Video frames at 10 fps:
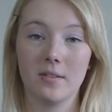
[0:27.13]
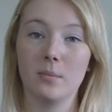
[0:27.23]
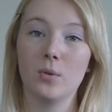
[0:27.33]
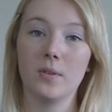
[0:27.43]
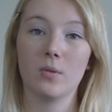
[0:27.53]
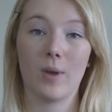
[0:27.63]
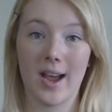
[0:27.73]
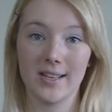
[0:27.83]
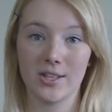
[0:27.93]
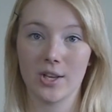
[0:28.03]
from the movie
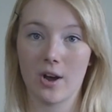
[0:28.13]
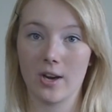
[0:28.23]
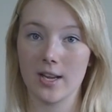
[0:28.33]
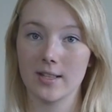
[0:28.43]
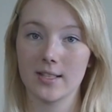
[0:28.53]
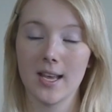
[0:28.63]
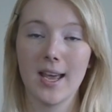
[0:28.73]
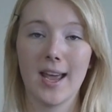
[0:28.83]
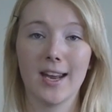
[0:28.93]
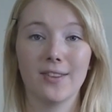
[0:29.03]
Rise of the Guardians.
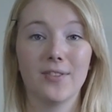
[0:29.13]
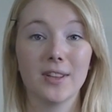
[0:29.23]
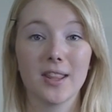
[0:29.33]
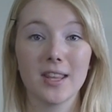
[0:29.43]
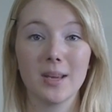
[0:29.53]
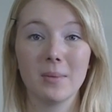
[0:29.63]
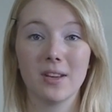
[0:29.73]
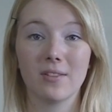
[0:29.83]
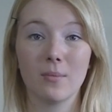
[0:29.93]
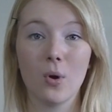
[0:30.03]
And to fit the theme
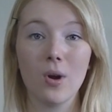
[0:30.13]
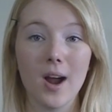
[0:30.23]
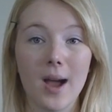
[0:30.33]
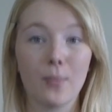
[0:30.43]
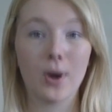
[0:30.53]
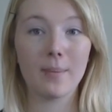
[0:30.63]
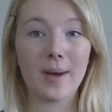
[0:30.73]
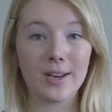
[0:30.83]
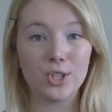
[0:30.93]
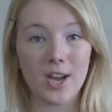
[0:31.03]
even more, I'm wearing
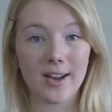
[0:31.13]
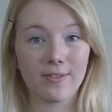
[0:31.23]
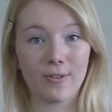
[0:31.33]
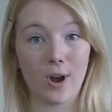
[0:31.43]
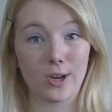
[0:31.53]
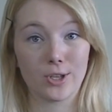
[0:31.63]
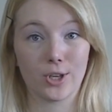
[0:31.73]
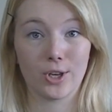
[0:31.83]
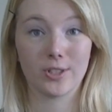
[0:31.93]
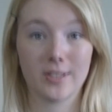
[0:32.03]
my Jack Frost
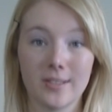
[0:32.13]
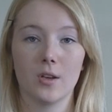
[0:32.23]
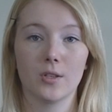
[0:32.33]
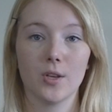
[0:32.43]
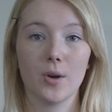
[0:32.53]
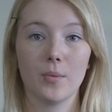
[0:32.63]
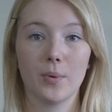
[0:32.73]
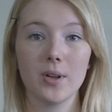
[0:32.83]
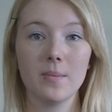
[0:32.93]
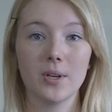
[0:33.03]
shirt. So
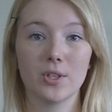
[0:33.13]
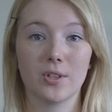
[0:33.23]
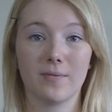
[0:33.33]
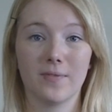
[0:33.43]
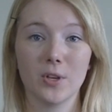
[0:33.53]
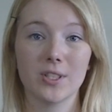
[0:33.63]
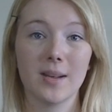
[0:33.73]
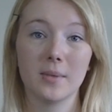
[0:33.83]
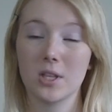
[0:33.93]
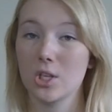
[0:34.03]
pretty much the first
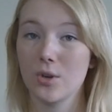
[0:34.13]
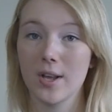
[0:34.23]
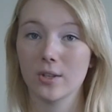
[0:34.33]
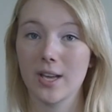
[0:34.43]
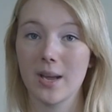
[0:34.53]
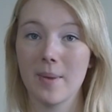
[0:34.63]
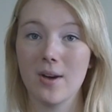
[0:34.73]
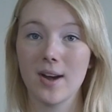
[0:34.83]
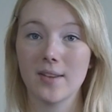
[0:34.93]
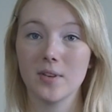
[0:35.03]
time that the trailer came
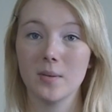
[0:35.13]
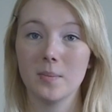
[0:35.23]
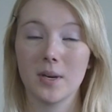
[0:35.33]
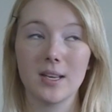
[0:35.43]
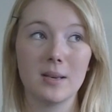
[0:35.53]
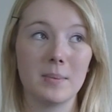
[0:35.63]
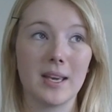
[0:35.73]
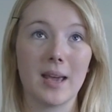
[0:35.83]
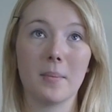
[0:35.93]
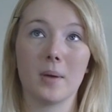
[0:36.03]
out, everybody
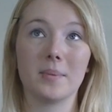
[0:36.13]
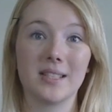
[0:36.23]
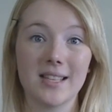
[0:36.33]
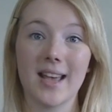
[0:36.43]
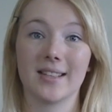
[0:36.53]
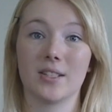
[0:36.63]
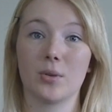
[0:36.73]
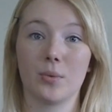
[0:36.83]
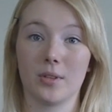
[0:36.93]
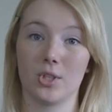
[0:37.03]
became
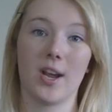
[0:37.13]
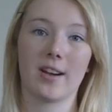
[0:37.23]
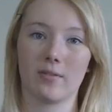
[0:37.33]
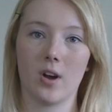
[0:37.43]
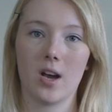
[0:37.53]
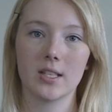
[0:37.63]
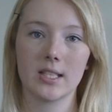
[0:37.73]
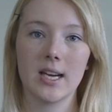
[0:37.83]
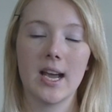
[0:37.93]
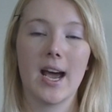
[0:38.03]
obsessed with Jack
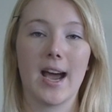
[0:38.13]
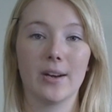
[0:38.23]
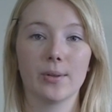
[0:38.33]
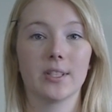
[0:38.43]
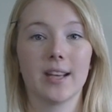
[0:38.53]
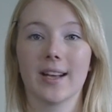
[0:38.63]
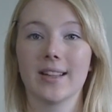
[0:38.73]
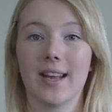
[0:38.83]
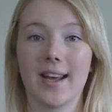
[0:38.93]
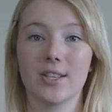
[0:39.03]
Frost. I know the
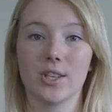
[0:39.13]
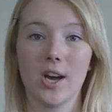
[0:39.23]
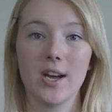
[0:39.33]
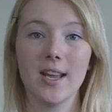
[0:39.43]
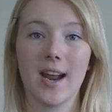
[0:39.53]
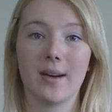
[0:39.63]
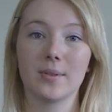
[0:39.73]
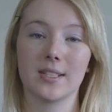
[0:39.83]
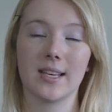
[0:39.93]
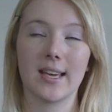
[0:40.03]
second that I saw it, I
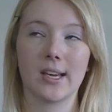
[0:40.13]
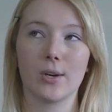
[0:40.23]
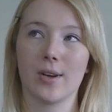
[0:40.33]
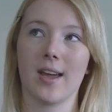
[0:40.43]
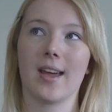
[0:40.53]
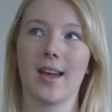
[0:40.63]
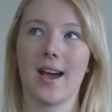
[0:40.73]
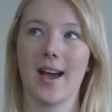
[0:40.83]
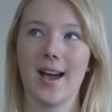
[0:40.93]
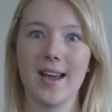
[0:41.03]
was like, okay,
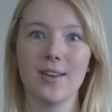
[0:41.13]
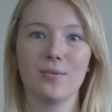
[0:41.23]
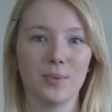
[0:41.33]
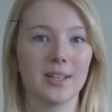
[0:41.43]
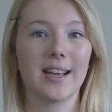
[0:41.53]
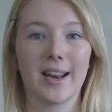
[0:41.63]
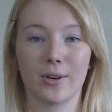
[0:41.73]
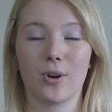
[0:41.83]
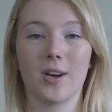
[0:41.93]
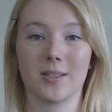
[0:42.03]
I really
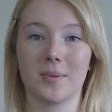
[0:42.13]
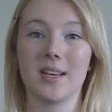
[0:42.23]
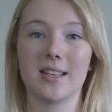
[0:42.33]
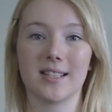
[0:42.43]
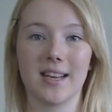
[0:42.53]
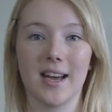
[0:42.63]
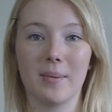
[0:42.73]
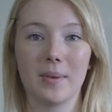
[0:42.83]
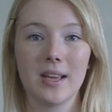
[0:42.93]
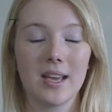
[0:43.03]
gotta crossplay this
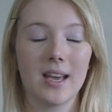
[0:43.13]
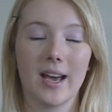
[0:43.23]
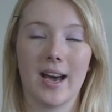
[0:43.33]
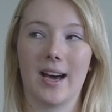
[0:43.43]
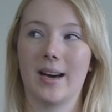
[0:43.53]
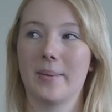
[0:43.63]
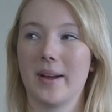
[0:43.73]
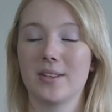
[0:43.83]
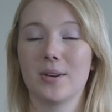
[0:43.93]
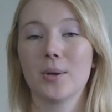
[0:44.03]
time.
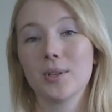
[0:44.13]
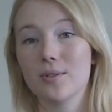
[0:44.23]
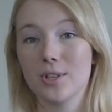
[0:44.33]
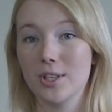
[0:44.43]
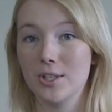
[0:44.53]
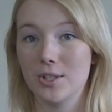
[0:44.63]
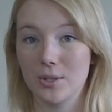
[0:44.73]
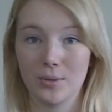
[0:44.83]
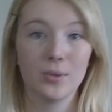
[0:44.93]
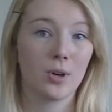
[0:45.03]
I don't usually
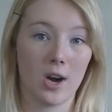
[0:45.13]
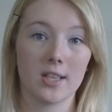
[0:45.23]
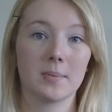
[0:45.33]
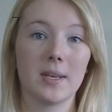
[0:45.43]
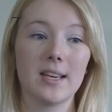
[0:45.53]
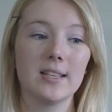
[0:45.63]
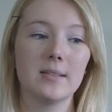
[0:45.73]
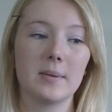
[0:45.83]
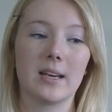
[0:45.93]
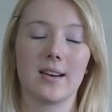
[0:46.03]
do
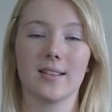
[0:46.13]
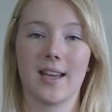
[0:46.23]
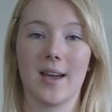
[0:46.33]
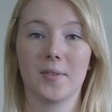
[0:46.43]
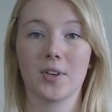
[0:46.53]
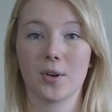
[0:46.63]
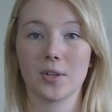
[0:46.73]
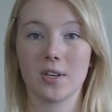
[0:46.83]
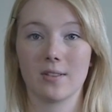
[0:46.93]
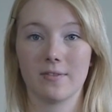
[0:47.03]
crossplays because I have a
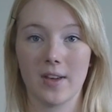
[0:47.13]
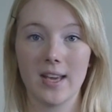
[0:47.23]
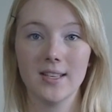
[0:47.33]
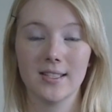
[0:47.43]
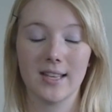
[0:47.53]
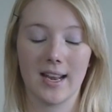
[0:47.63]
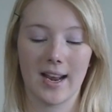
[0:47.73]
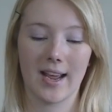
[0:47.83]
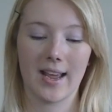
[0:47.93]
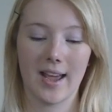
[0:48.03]
girlier face and
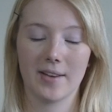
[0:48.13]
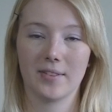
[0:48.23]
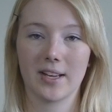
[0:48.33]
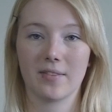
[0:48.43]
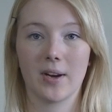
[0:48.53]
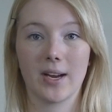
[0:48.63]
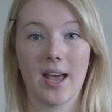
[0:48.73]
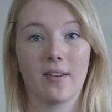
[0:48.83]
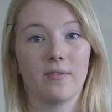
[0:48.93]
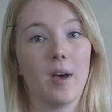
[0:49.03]
I have like very
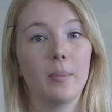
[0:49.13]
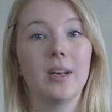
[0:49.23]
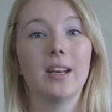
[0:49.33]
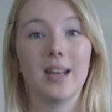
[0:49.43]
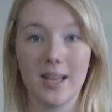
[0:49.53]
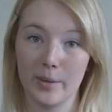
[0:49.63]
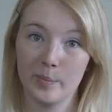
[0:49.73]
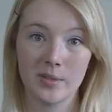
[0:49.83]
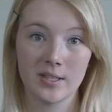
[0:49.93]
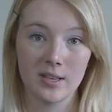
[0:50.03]
feminine
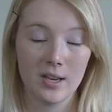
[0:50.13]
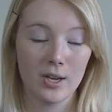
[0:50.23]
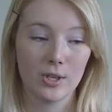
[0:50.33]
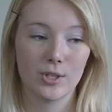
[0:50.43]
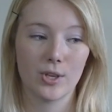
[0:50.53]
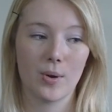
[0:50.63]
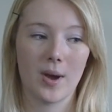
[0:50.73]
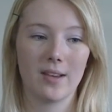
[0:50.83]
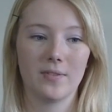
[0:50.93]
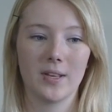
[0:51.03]
hips, so
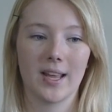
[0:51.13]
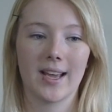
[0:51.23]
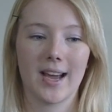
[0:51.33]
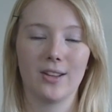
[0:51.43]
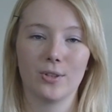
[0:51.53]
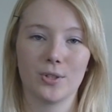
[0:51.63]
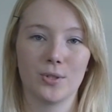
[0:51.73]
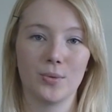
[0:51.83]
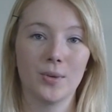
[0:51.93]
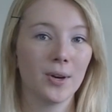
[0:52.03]
I feel like I look
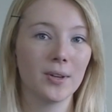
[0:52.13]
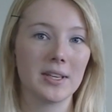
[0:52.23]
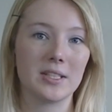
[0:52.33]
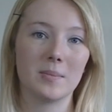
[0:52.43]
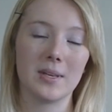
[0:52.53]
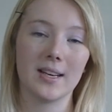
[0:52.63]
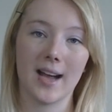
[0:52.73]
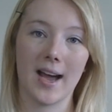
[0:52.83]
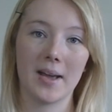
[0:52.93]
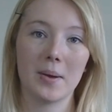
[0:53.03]
too girly to be a
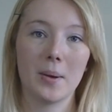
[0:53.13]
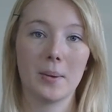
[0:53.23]
guy.